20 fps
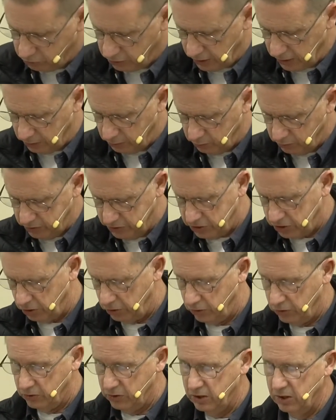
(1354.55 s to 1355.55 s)
not
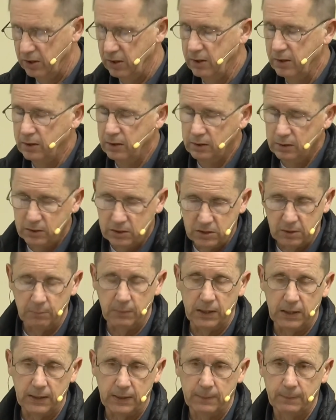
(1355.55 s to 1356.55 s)
return to
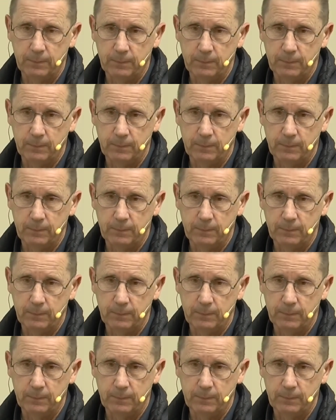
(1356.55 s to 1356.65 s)
me.